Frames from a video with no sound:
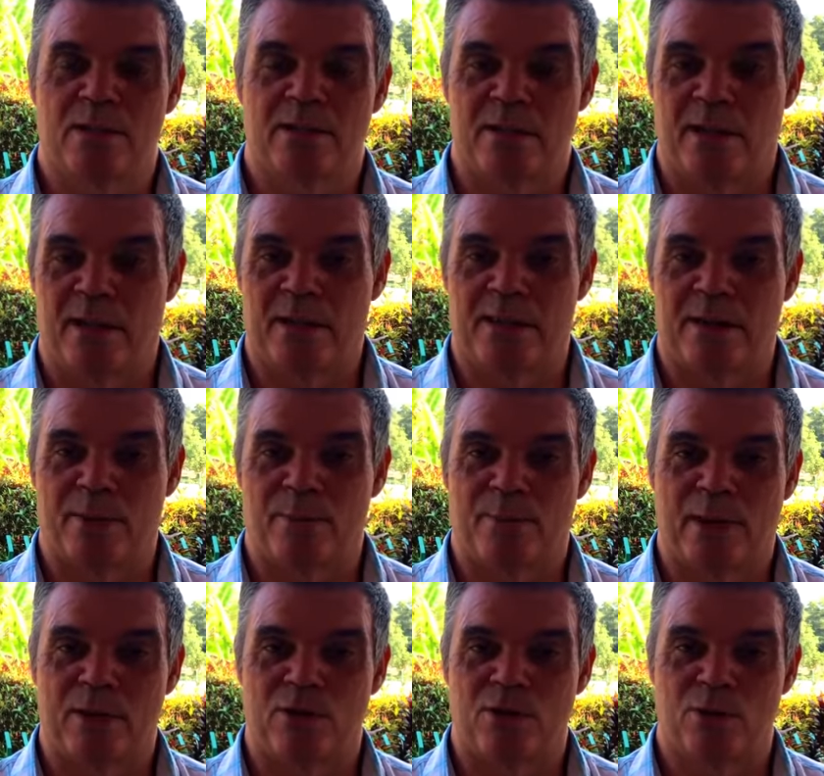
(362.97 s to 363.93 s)
to get that
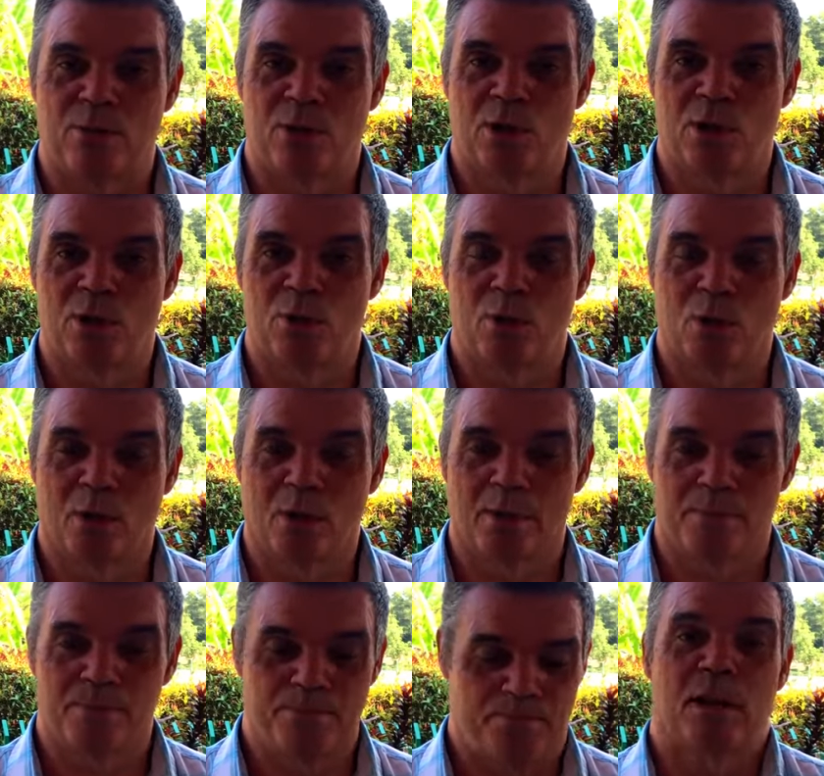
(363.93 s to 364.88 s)
bedroom cool.
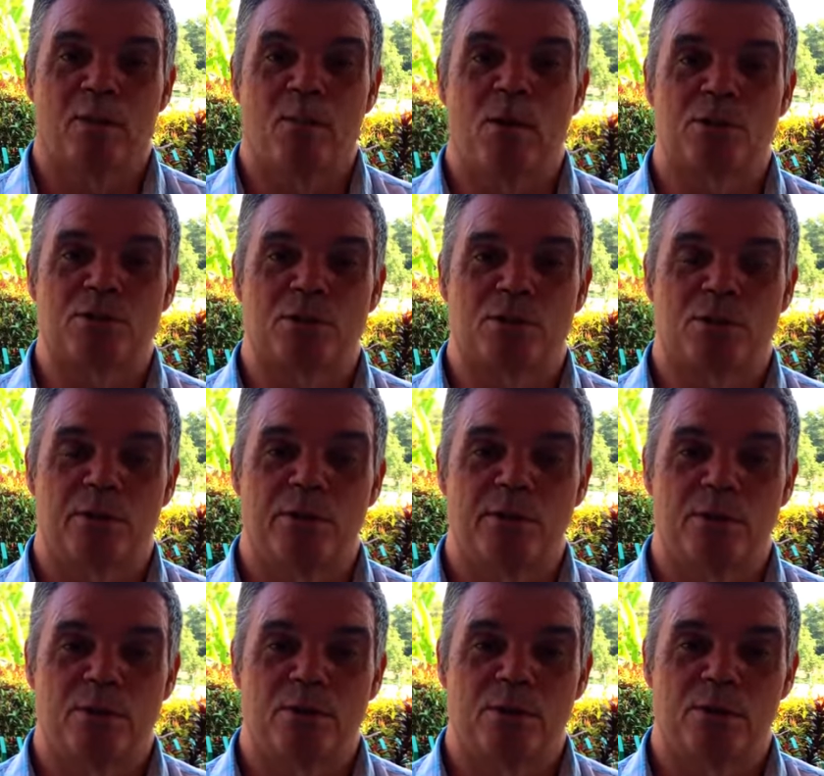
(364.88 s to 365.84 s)
I'm also going to
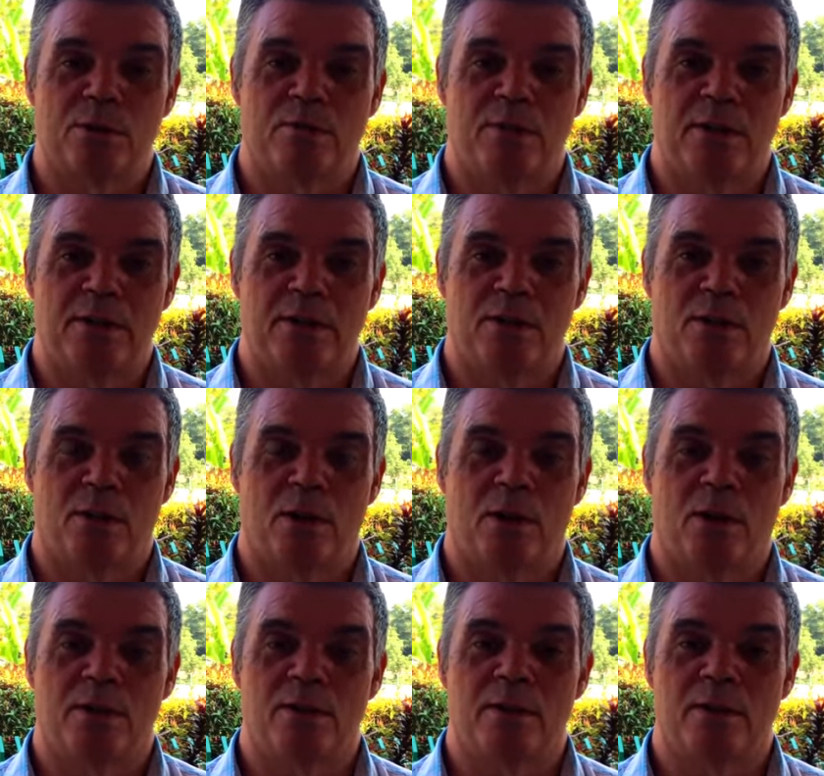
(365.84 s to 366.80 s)
do another video
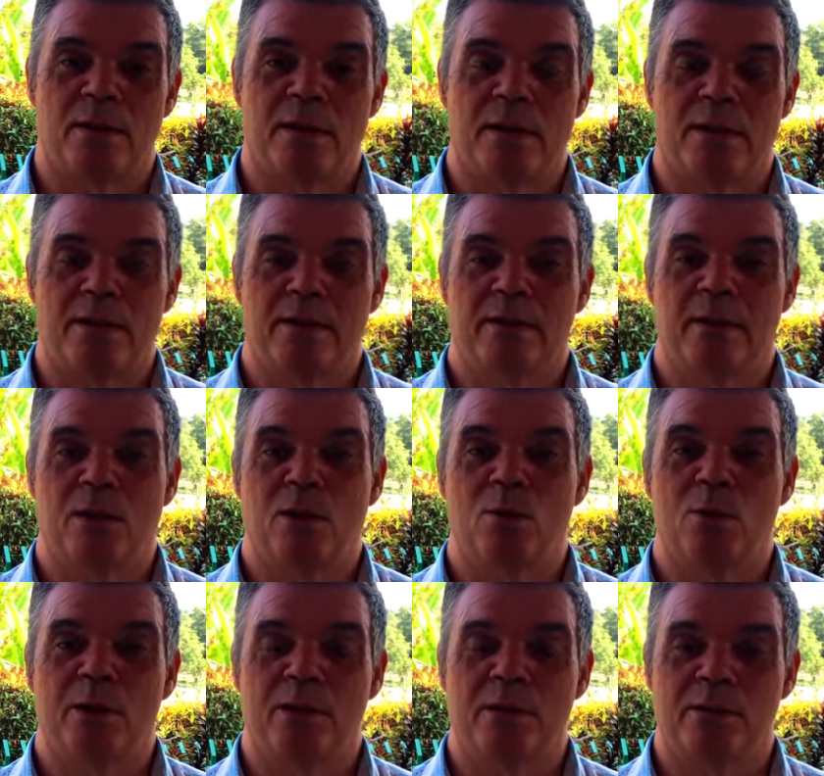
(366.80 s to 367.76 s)
on
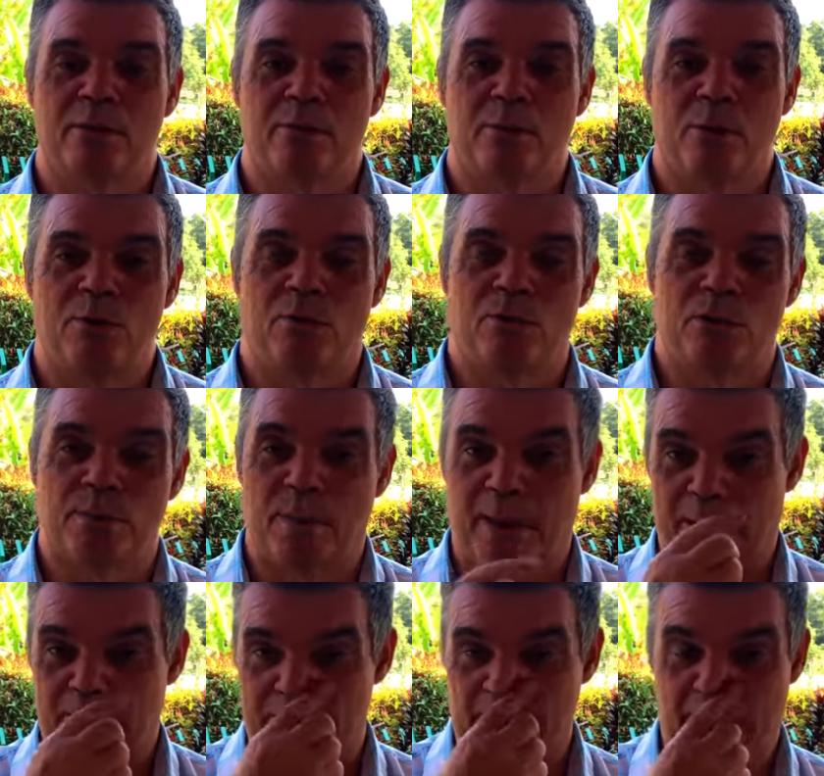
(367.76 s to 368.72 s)
cooling the roof
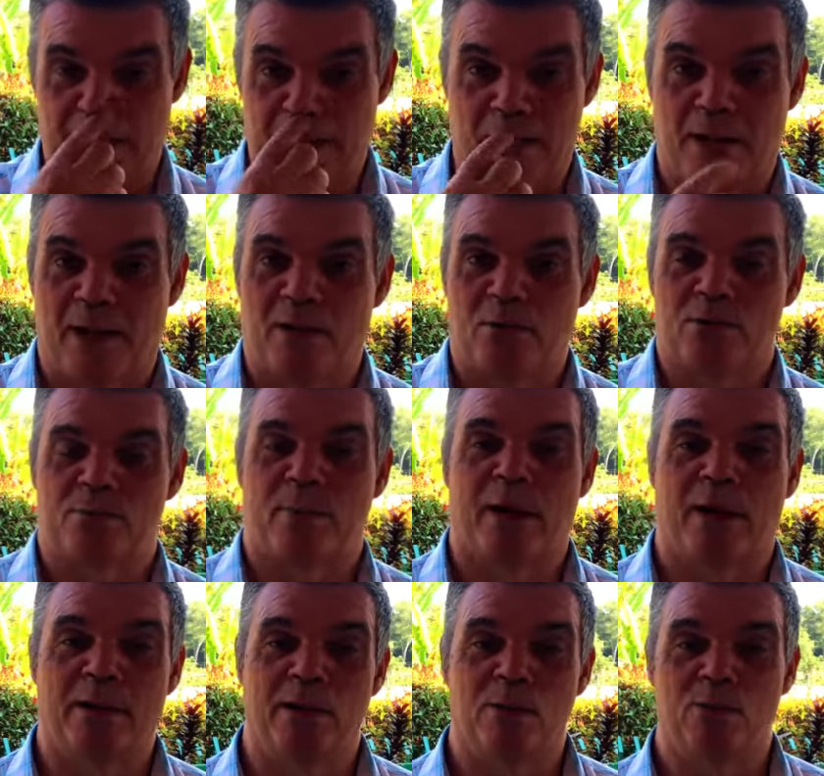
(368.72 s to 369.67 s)
space in your house
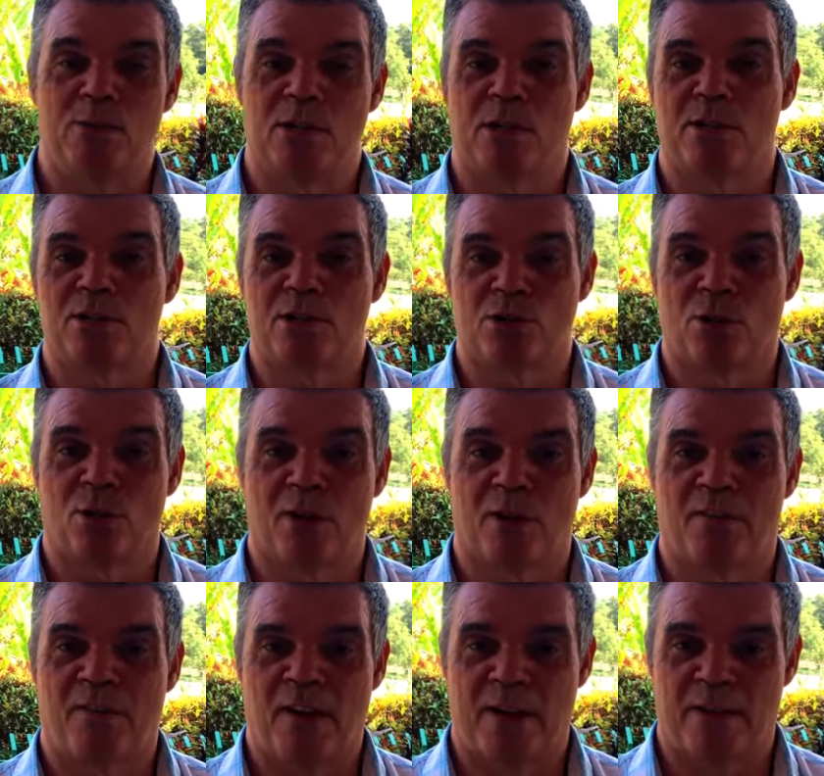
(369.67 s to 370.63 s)
by using a solar
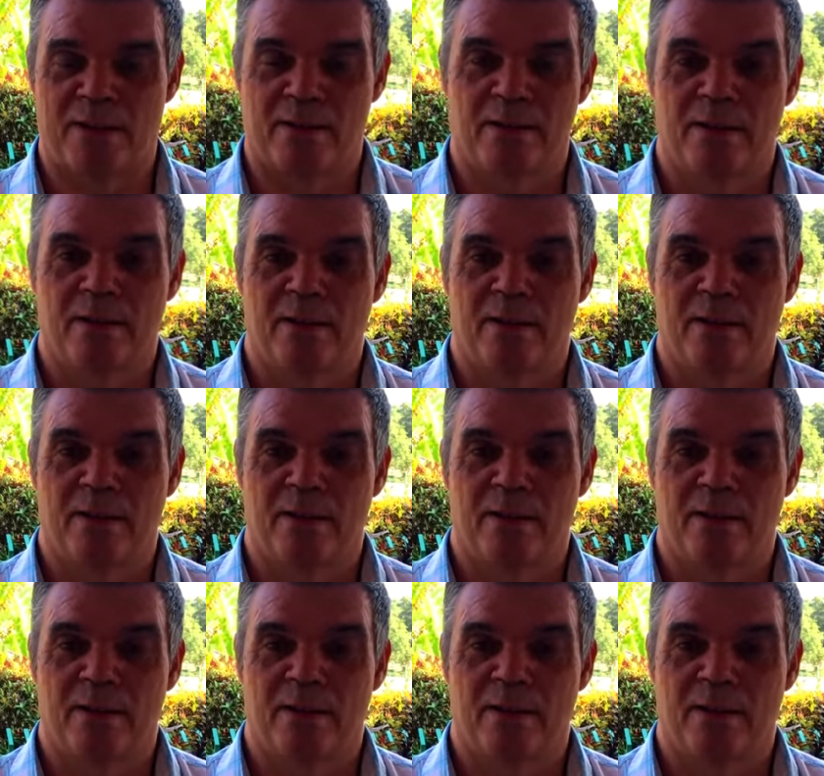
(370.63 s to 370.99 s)
fan.